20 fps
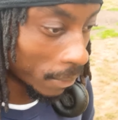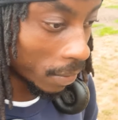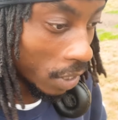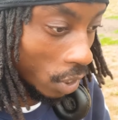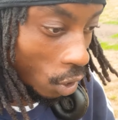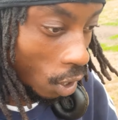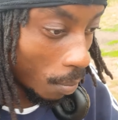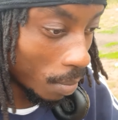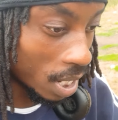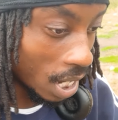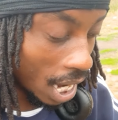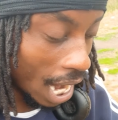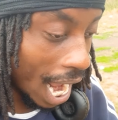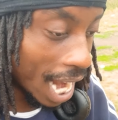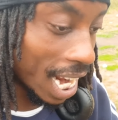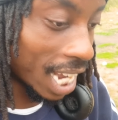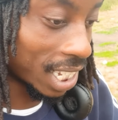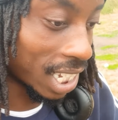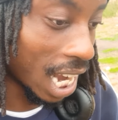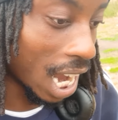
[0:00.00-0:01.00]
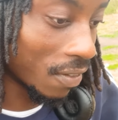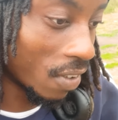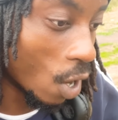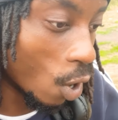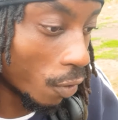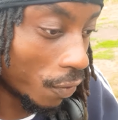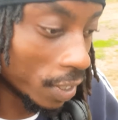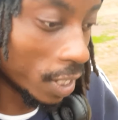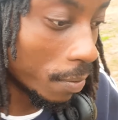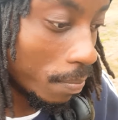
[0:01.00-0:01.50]
You know what I mean? I like to have
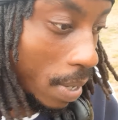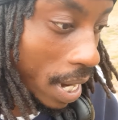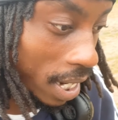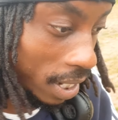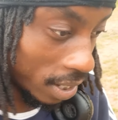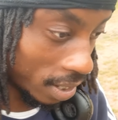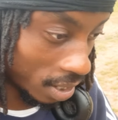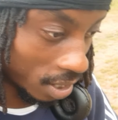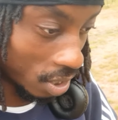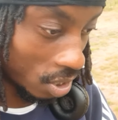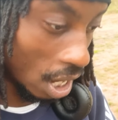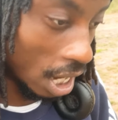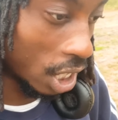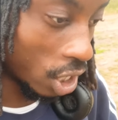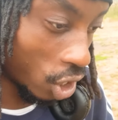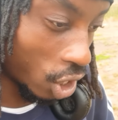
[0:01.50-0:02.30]
healthy debates so I can